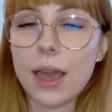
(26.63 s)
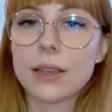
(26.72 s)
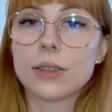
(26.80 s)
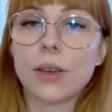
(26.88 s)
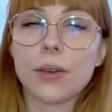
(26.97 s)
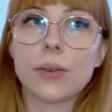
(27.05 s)

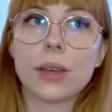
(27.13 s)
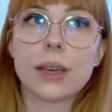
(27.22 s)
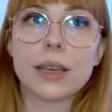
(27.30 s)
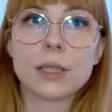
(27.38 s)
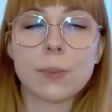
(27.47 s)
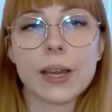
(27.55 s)
So
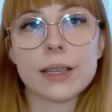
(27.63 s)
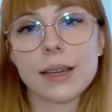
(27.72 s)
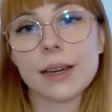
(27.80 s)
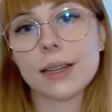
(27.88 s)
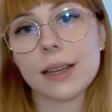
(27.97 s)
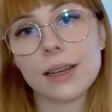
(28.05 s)

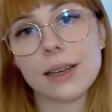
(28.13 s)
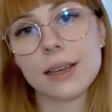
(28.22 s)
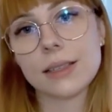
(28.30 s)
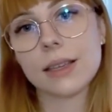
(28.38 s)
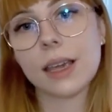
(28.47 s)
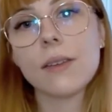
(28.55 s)
specsight
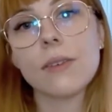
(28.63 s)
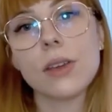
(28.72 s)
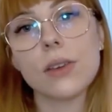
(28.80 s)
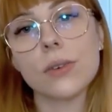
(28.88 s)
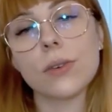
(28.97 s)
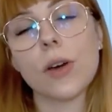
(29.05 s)
is giving
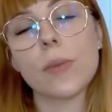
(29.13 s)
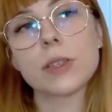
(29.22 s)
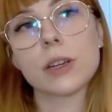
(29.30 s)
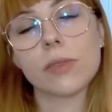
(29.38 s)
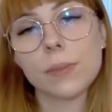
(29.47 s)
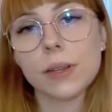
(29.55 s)
you
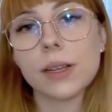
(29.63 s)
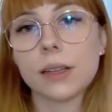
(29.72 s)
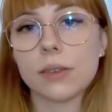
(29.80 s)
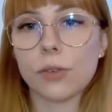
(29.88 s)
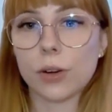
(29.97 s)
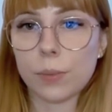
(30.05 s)

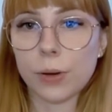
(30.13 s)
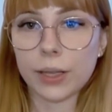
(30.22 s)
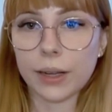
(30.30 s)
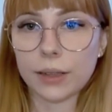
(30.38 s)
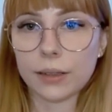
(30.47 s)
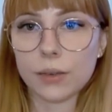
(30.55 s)
observability for a
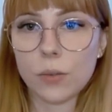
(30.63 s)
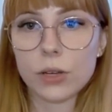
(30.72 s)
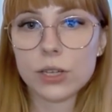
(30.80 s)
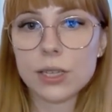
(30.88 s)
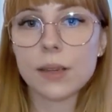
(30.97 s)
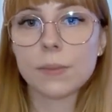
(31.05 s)
product,
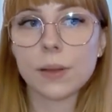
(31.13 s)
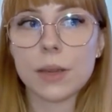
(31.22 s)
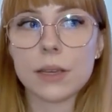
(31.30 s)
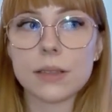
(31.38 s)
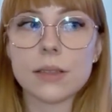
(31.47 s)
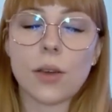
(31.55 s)
which simply
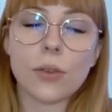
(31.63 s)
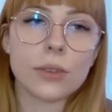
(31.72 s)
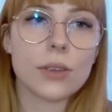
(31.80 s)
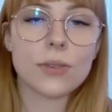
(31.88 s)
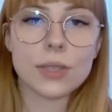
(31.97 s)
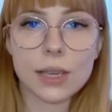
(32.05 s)
means
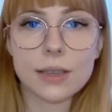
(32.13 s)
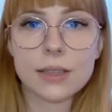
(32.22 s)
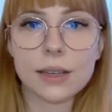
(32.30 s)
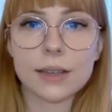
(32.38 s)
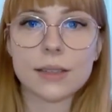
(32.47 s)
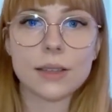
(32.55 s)
continuous
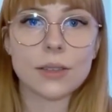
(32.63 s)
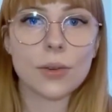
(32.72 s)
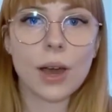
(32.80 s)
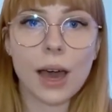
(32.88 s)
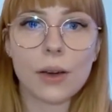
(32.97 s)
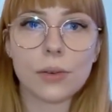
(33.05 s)
insights into
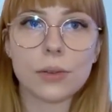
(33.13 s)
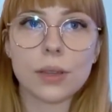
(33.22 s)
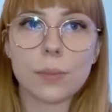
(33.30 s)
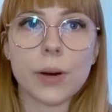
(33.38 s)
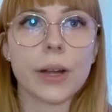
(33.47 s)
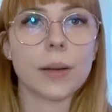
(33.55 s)
how the
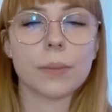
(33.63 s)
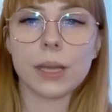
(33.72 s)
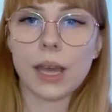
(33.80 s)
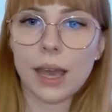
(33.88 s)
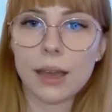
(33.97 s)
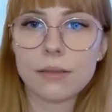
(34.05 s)
product
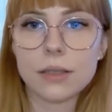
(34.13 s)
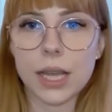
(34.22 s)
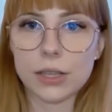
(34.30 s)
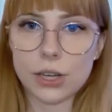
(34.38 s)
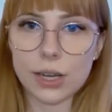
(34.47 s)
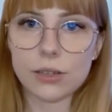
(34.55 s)
behaves
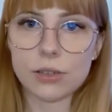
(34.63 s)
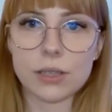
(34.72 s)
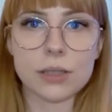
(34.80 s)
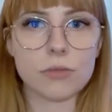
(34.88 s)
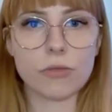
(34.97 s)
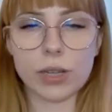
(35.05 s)
and
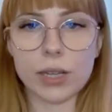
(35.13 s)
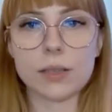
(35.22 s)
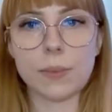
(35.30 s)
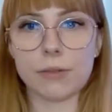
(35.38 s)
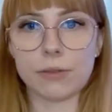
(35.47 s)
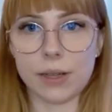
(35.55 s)
changes release
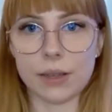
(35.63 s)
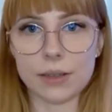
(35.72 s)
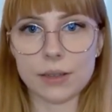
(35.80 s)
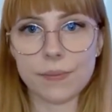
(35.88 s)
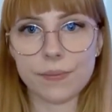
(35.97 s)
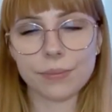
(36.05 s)
by
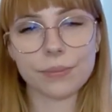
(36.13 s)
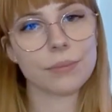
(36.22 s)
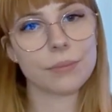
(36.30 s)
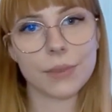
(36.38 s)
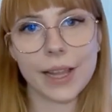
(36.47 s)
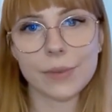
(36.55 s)
release.
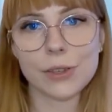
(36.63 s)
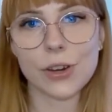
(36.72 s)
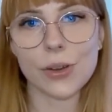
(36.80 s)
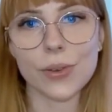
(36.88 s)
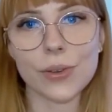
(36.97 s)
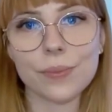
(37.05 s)
Let me
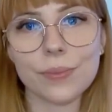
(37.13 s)
show you.